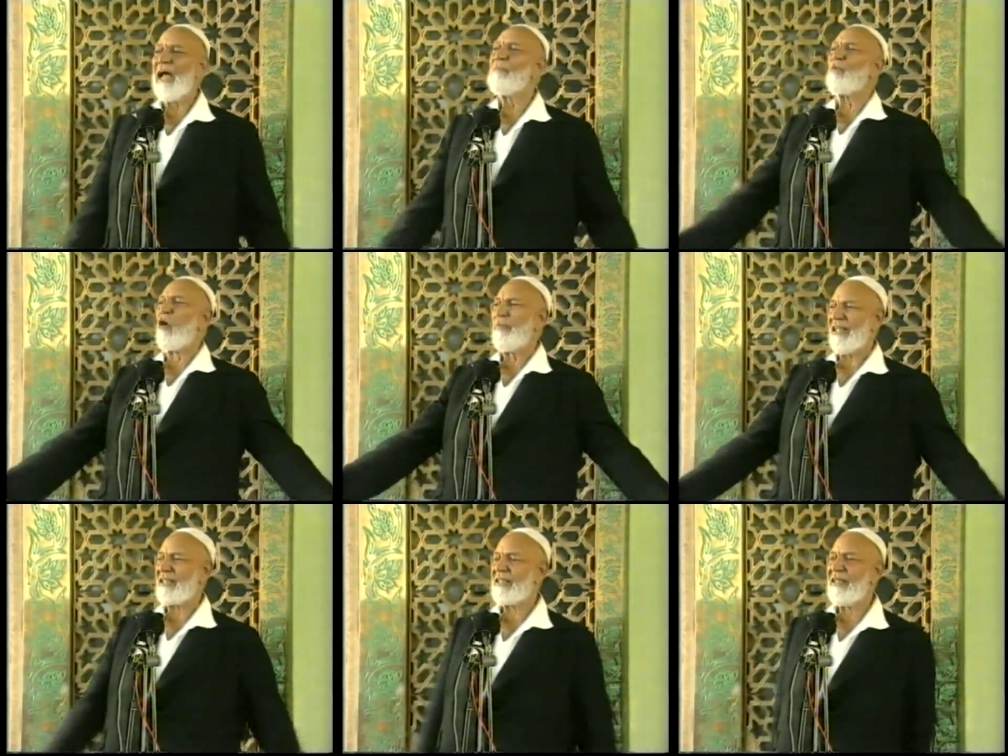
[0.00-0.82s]
I am
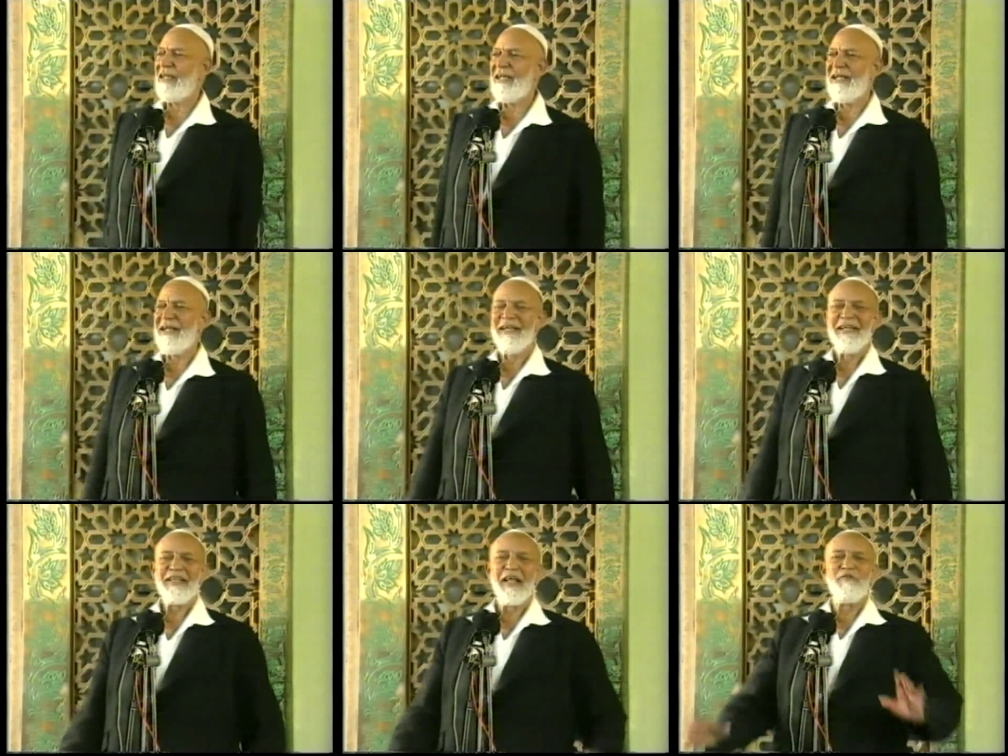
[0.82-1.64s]
promised
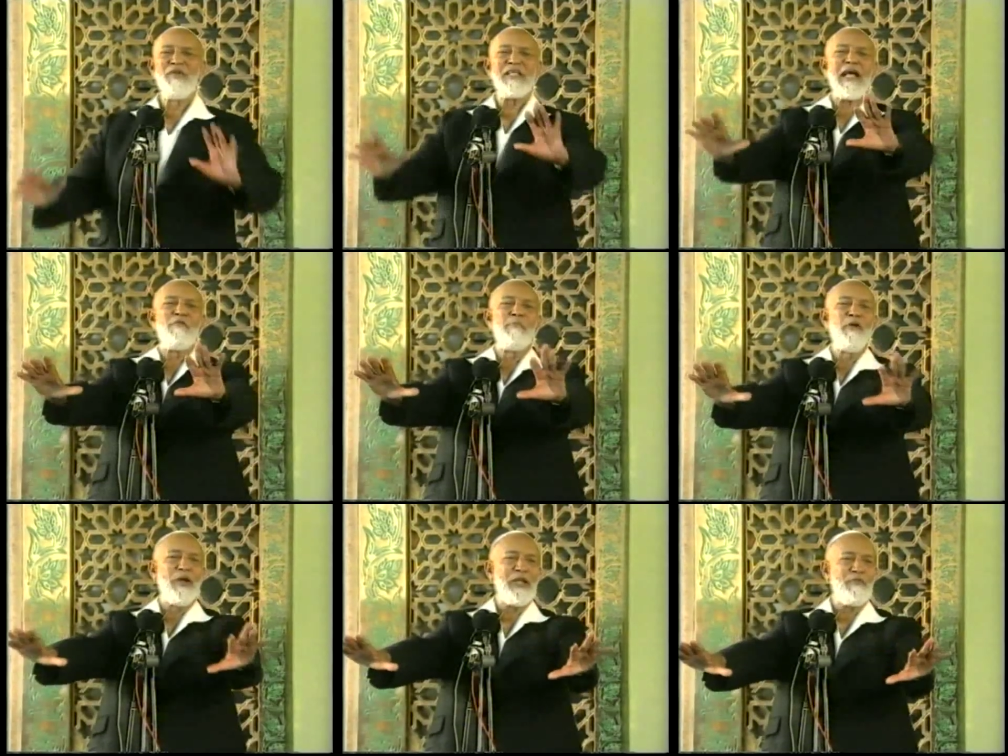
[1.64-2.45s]
that visa
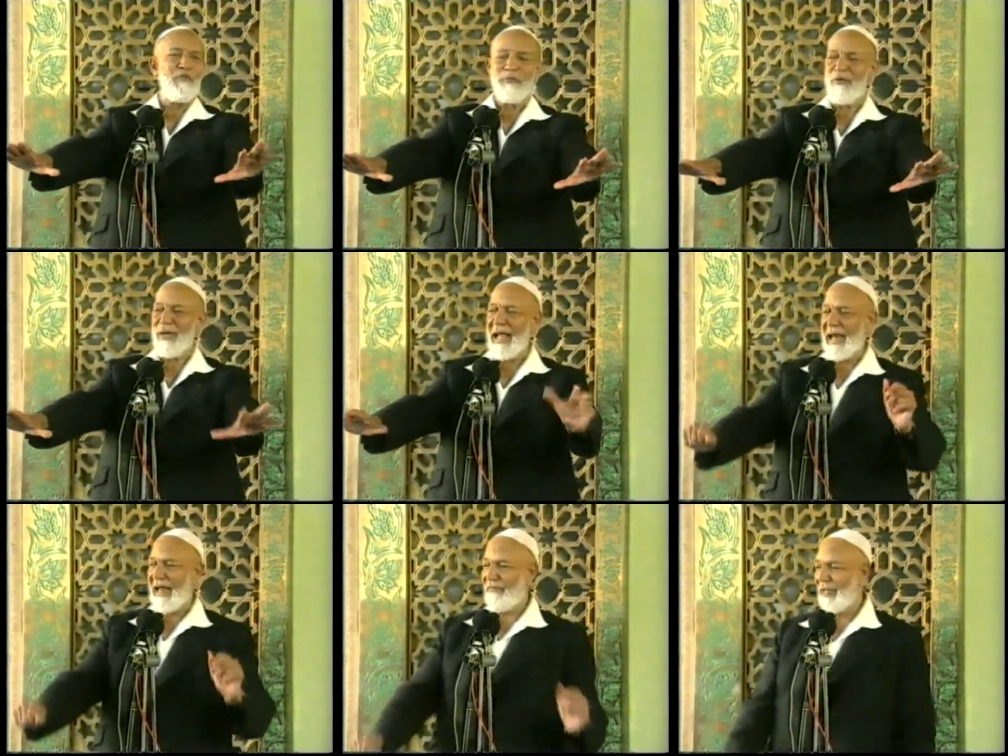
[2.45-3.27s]
will be waiting for me when
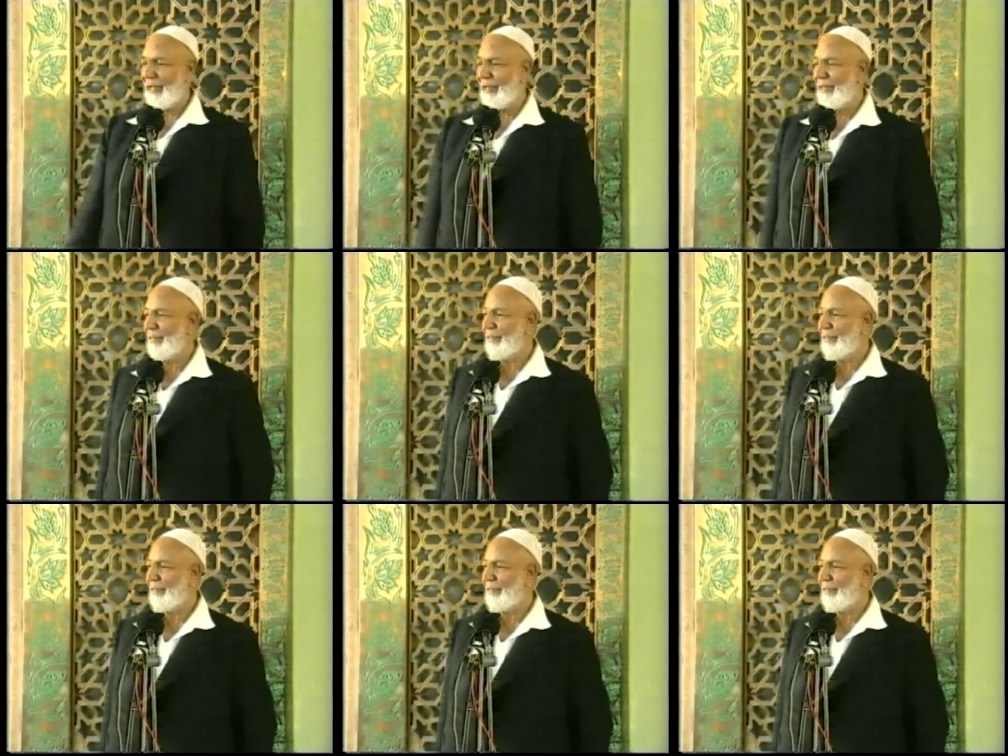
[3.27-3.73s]
I arrive there.